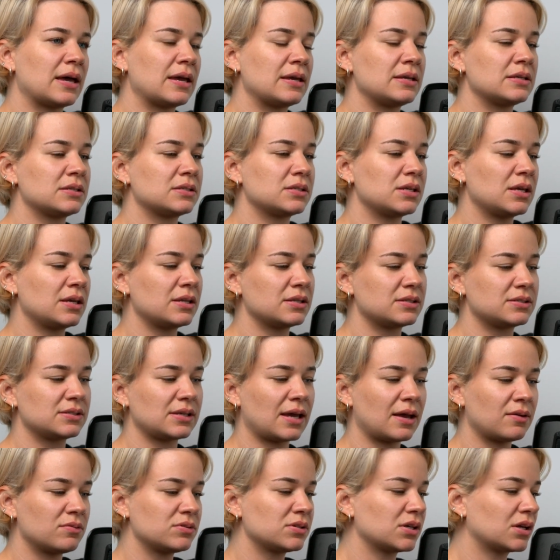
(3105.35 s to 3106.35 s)
It
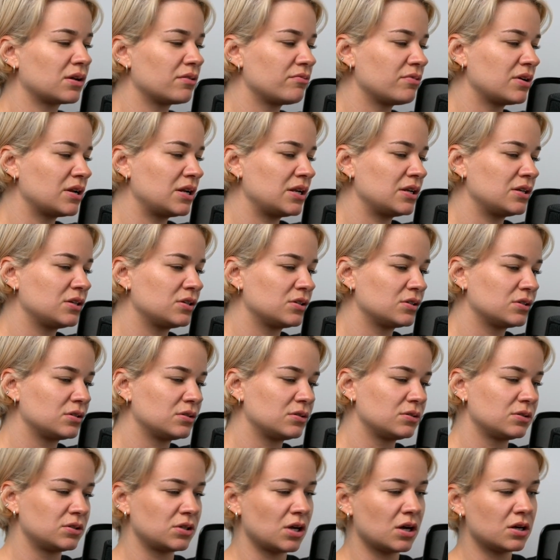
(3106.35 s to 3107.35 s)
sounds like a really
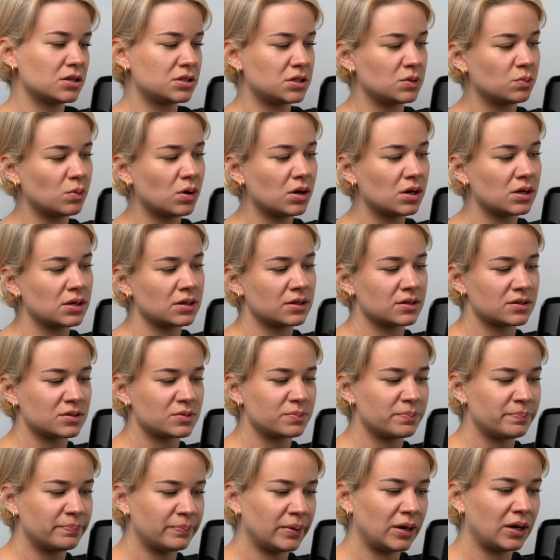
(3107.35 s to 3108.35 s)
dirty
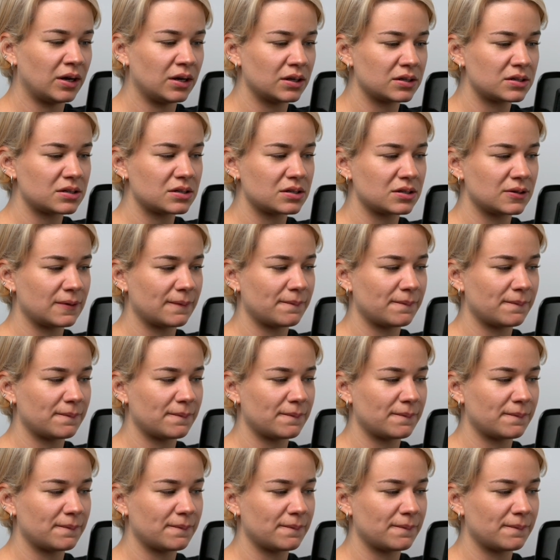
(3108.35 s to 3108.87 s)
word, but